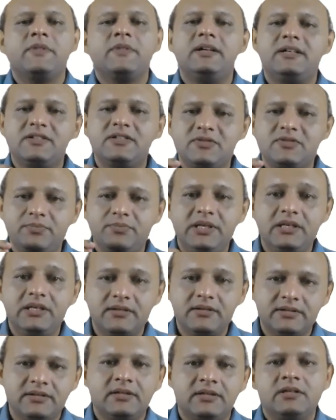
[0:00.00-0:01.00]
It is
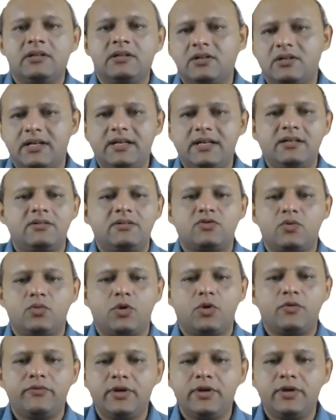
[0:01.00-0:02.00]
B, right? So
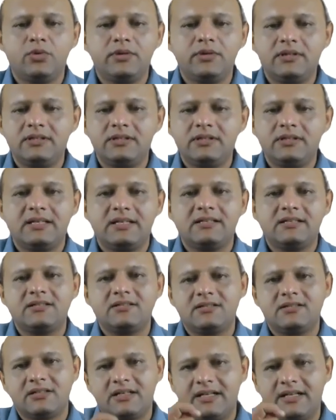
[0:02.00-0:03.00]
what we do in this case
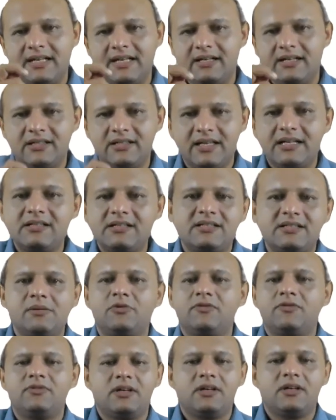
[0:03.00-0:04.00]
is take the
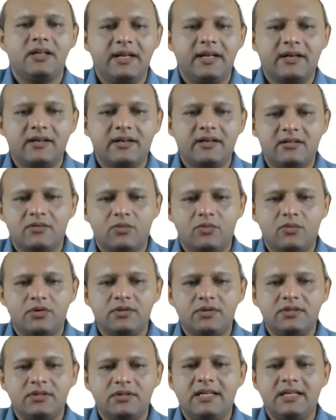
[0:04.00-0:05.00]
LCM of the connector. What
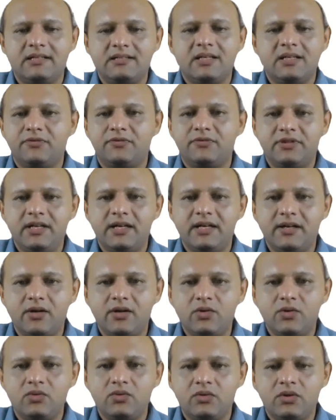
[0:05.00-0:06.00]
is the LCM of 3
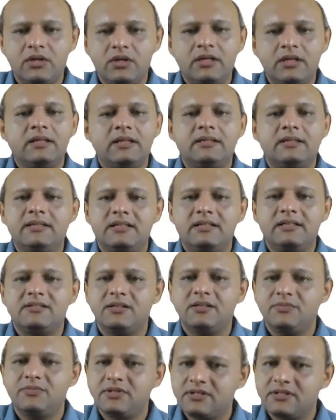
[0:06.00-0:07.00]
and 2? The
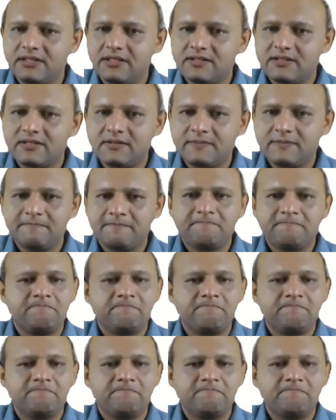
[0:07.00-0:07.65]
LCM is 6.